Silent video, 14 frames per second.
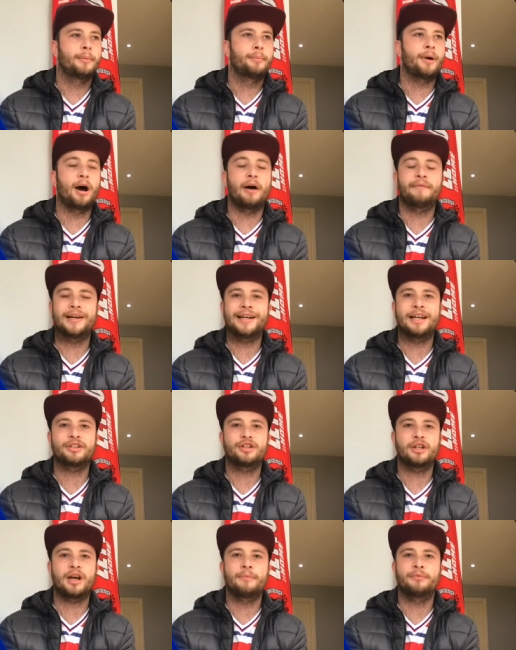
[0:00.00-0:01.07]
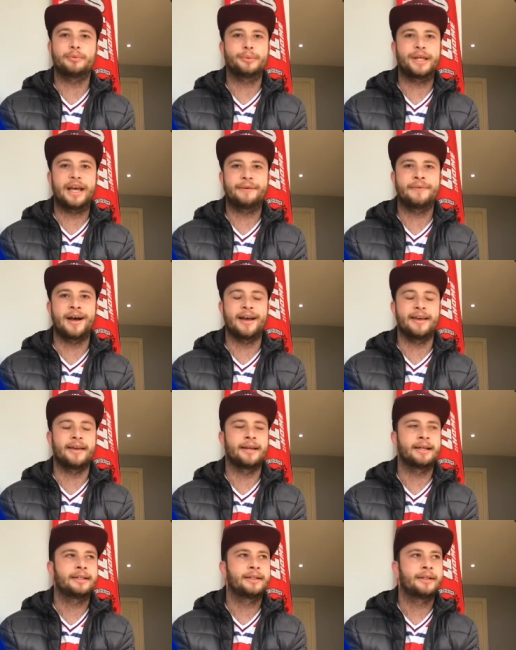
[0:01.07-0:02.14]
But I think that should come from the FA.
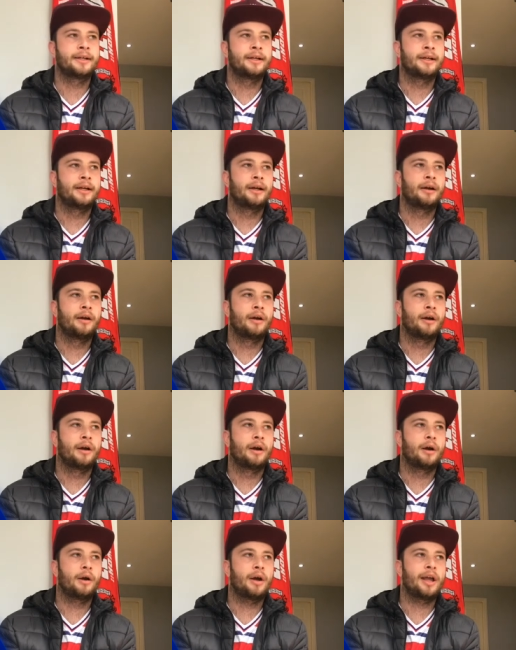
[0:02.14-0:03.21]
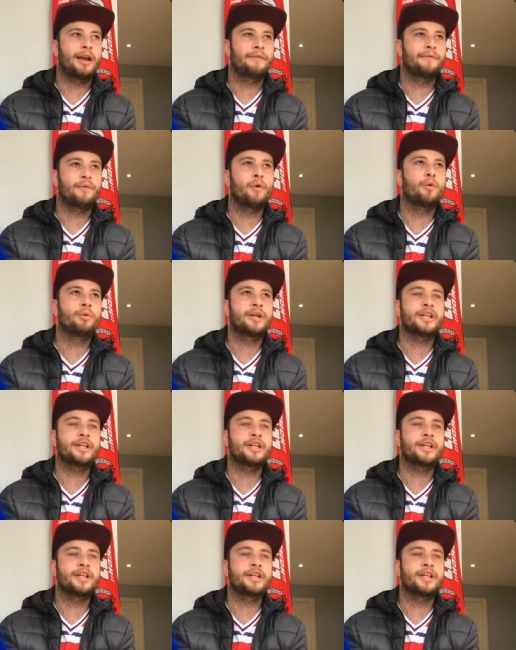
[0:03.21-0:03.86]
If all